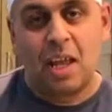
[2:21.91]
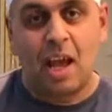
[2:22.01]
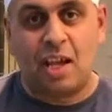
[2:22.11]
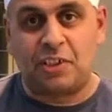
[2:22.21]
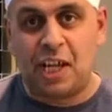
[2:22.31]

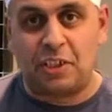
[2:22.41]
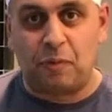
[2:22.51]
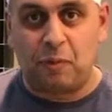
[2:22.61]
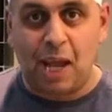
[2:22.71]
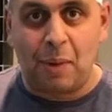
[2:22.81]
actually add the
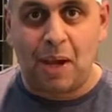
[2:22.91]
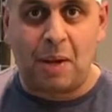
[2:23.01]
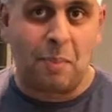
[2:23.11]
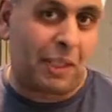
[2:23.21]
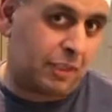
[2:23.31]
flour
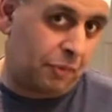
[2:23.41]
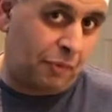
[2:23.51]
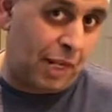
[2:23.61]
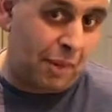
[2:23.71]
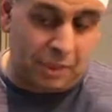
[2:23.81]
and mix the
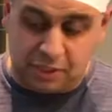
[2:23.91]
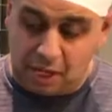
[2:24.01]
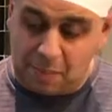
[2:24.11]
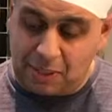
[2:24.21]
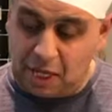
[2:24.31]
flour
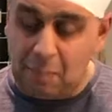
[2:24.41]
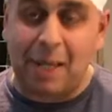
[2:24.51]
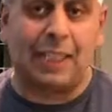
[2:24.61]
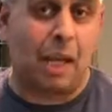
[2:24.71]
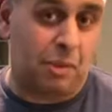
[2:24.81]
down,
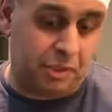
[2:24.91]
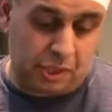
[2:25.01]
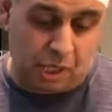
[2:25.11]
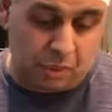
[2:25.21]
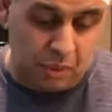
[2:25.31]
make our
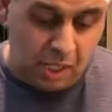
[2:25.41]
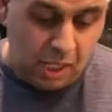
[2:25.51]
dough.